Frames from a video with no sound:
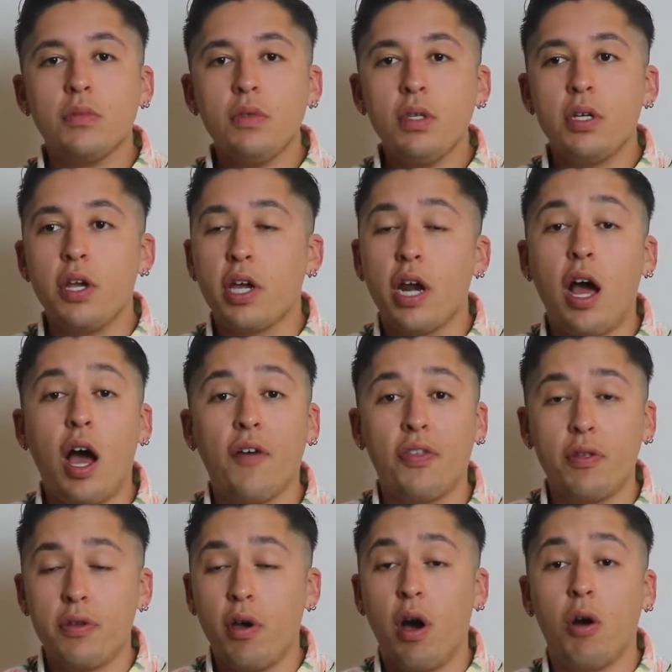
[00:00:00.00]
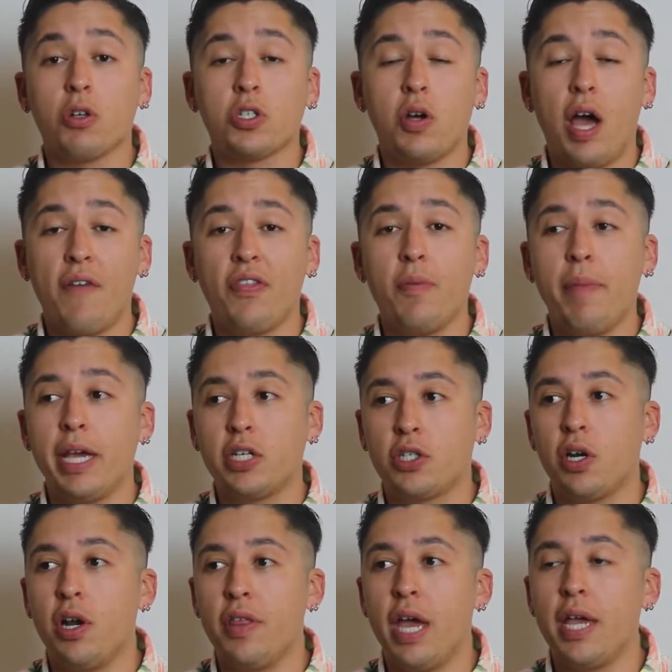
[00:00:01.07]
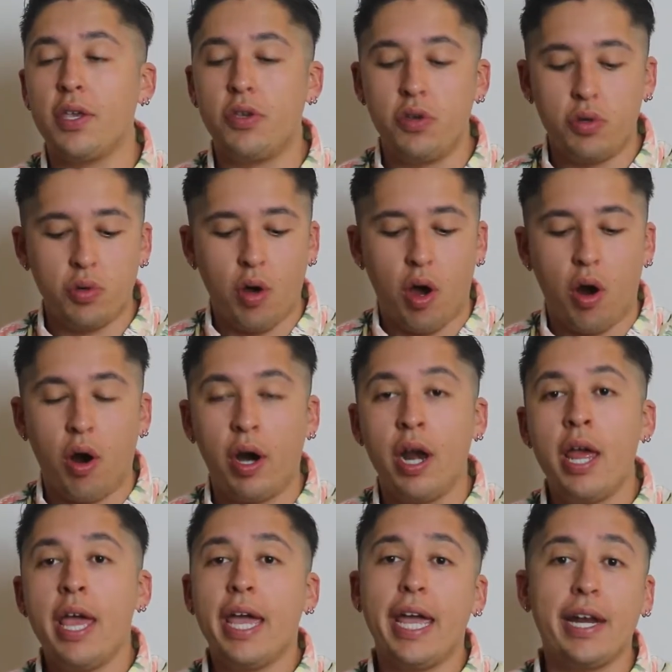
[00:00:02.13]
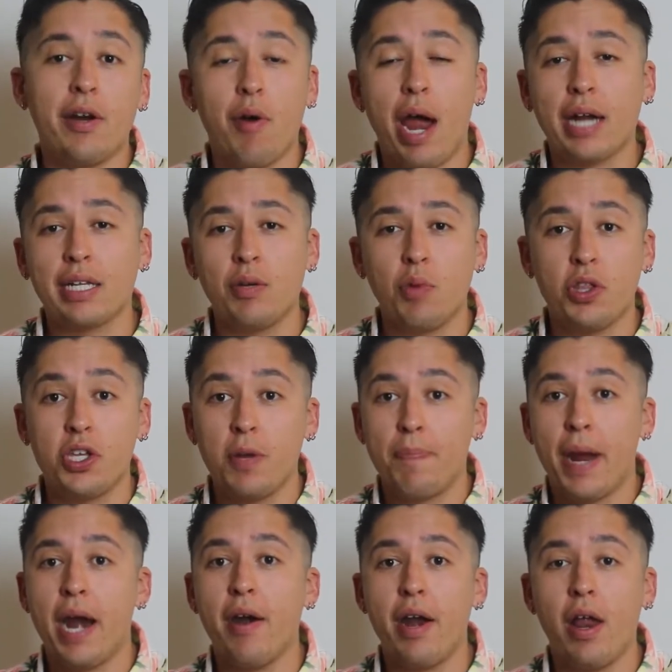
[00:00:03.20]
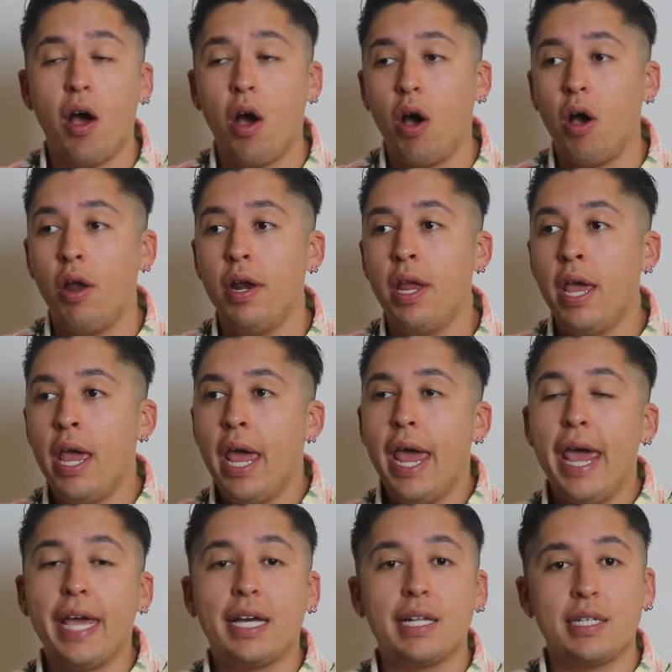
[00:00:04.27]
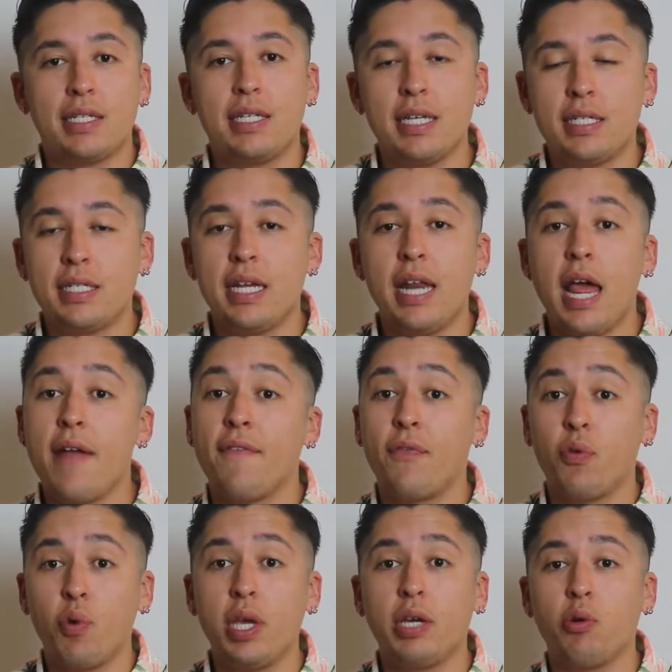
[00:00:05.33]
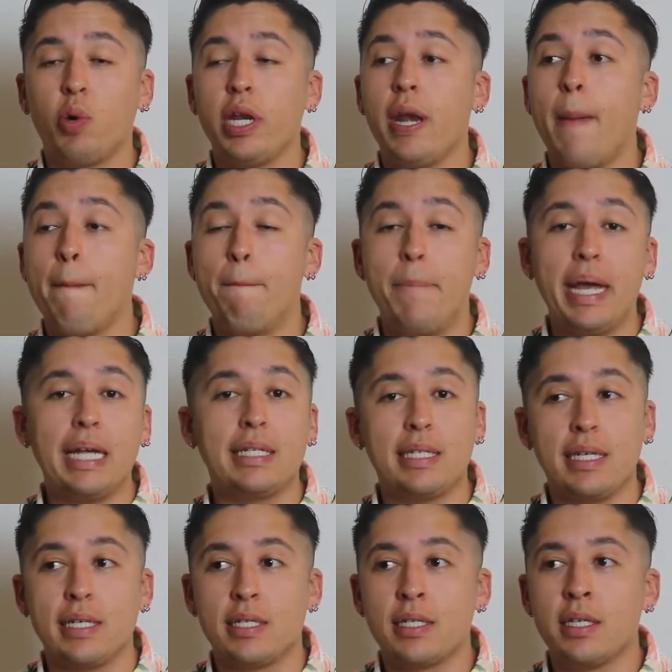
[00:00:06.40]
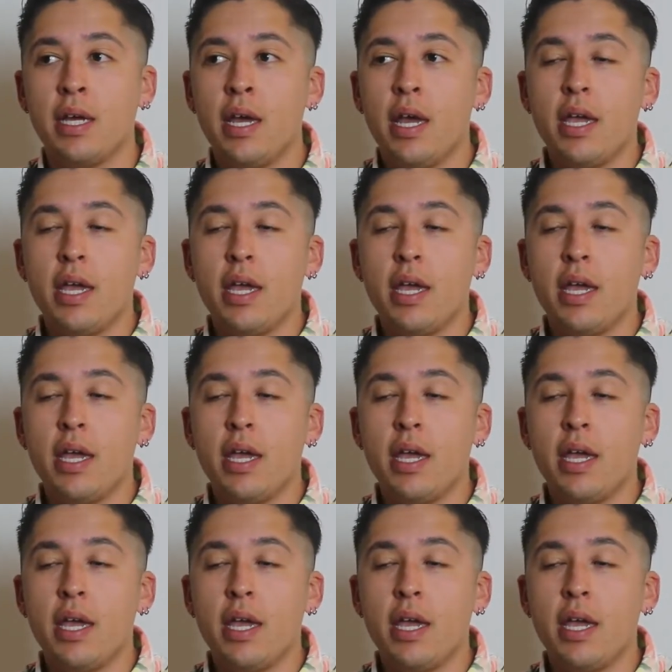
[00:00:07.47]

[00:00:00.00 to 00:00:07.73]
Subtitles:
You're going to also have to make sure that you are interacting with your parrot on a consistent and frequent basis.